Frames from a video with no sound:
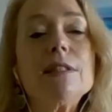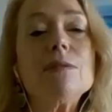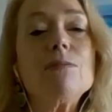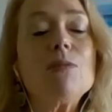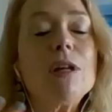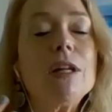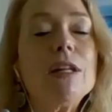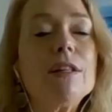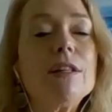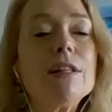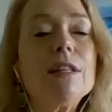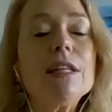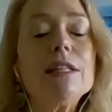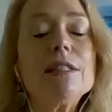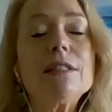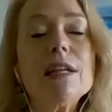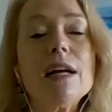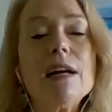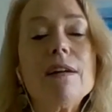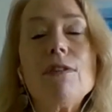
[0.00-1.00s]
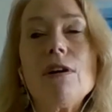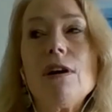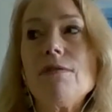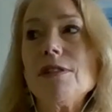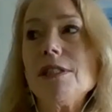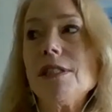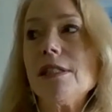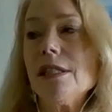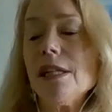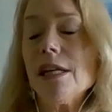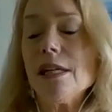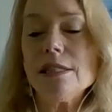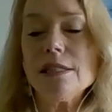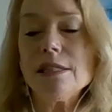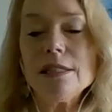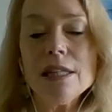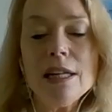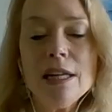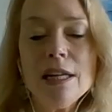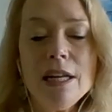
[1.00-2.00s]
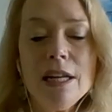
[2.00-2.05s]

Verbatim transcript: And one of the things I've often said is,